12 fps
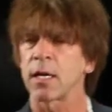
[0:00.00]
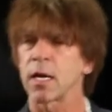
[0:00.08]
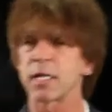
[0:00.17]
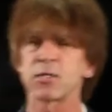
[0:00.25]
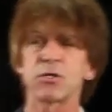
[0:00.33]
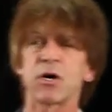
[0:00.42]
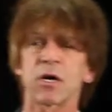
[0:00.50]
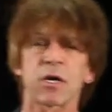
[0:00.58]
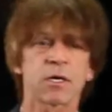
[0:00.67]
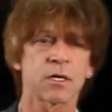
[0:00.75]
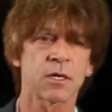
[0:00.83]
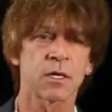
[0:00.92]
And I took
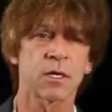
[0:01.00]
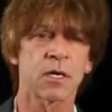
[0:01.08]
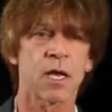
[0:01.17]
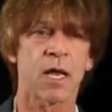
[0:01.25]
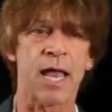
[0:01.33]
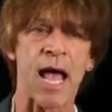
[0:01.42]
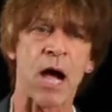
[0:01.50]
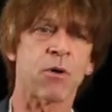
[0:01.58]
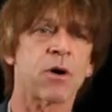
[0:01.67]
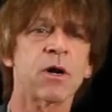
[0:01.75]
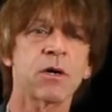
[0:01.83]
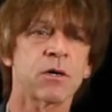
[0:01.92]
an
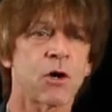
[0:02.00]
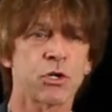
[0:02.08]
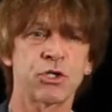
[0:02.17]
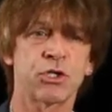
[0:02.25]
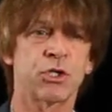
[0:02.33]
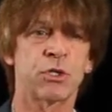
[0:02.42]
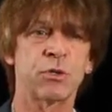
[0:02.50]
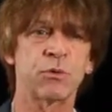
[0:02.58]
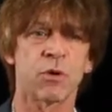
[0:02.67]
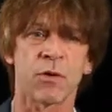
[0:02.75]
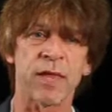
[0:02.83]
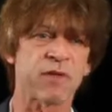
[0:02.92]
hour or
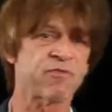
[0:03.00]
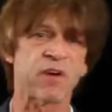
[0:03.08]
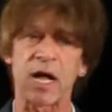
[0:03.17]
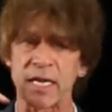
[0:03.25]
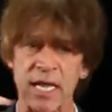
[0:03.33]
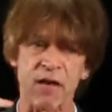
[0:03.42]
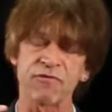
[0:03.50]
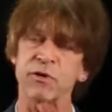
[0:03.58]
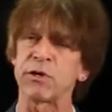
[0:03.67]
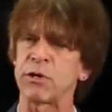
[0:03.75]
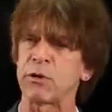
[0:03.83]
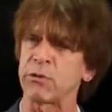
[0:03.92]
two on that Friday
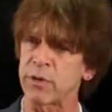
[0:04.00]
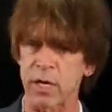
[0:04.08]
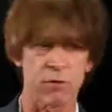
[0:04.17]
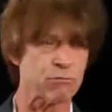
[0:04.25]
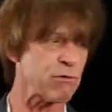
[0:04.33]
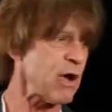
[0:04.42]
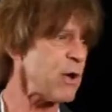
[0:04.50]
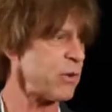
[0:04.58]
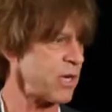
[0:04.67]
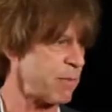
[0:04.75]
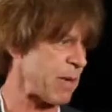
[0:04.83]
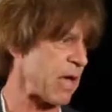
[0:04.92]
afternoon and
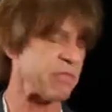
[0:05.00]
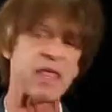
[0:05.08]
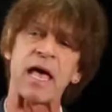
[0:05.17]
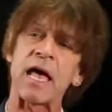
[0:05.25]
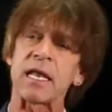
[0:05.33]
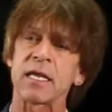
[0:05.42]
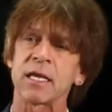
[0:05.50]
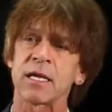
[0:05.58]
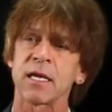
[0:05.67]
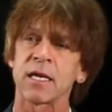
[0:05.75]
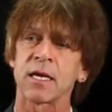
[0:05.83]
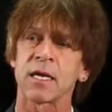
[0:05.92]
wrote about that.
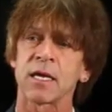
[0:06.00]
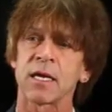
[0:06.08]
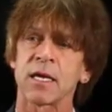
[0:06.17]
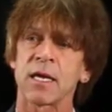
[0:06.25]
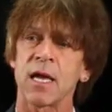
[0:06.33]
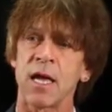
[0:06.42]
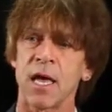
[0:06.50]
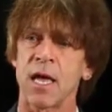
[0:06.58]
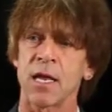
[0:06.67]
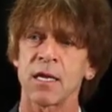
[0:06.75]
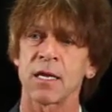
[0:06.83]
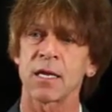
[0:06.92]

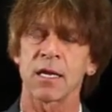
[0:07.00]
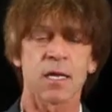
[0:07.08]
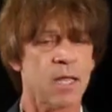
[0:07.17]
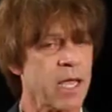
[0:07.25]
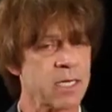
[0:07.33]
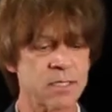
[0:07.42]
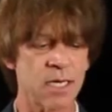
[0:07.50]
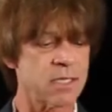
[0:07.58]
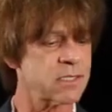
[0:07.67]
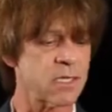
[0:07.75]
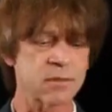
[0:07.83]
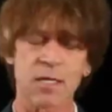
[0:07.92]
And like I
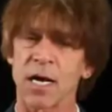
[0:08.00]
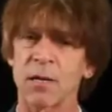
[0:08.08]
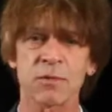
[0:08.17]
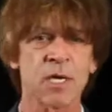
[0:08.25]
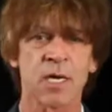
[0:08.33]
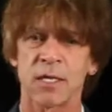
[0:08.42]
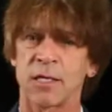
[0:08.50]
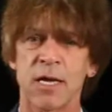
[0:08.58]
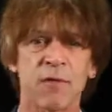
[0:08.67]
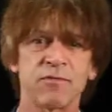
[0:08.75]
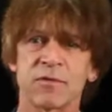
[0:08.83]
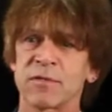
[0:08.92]
said, sometimes
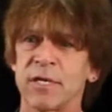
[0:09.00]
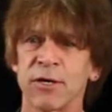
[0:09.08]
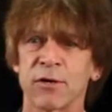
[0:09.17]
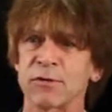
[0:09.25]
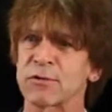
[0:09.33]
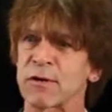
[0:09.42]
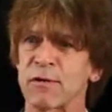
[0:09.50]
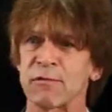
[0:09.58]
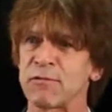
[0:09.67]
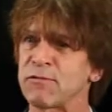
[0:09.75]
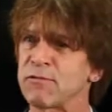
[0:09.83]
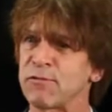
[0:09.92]
you have tears
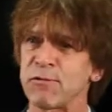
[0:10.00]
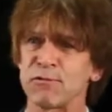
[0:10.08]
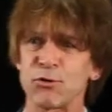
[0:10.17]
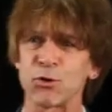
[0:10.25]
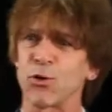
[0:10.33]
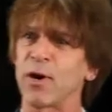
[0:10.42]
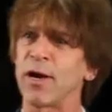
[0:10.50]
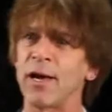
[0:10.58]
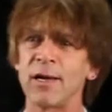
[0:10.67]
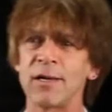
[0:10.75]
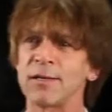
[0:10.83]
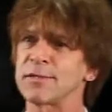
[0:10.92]
of
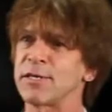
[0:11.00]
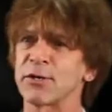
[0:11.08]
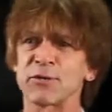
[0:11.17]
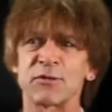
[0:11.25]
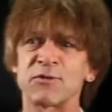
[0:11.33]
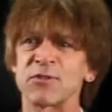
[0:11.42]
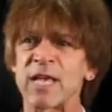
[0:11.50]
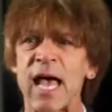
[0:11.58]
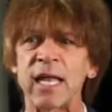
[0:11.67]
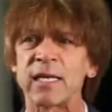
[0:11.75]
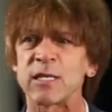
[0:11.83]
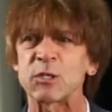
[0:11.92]
joy, tears of
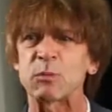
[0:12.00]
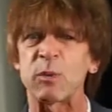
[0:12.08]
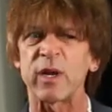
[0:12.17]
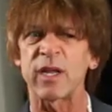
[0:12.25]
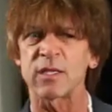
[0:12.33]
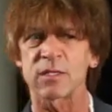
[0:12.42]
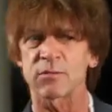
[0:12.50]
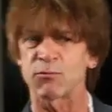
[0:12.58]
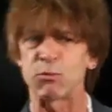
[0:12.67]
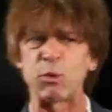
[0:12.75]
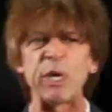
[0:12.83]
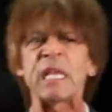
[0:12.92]
sadness, but it's
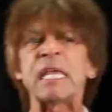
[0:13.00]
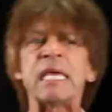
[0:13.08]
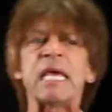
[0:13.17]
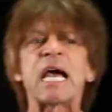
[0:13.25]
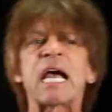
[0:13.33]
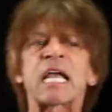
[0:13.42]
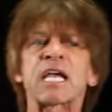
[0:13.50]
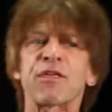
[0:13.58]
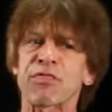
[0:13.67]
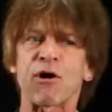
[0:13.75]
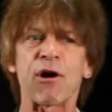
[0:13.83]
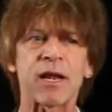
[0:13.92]
really
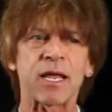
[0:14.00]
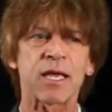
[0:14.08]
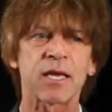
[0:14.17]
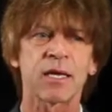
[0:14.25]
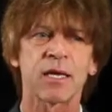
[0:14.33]
cathartic.